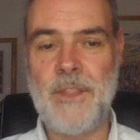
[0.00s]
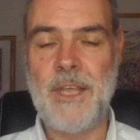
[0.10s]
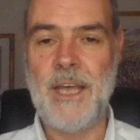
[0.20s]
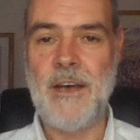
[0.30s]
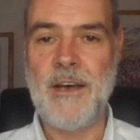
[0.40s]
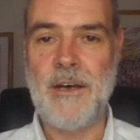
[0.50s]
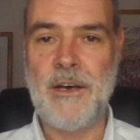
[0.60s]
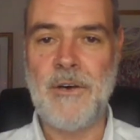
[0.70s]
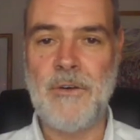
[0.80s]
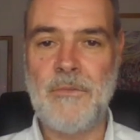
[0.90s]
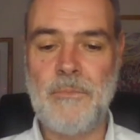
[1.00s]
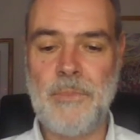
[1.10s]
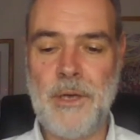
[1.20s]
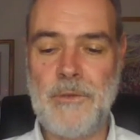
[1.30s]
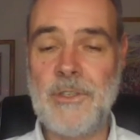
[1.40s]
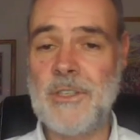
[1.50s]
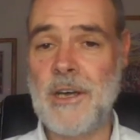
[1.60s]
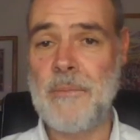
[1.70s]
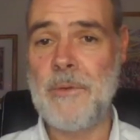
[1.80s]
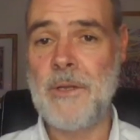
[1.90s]
there are posts
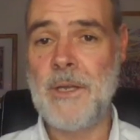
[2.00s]
up.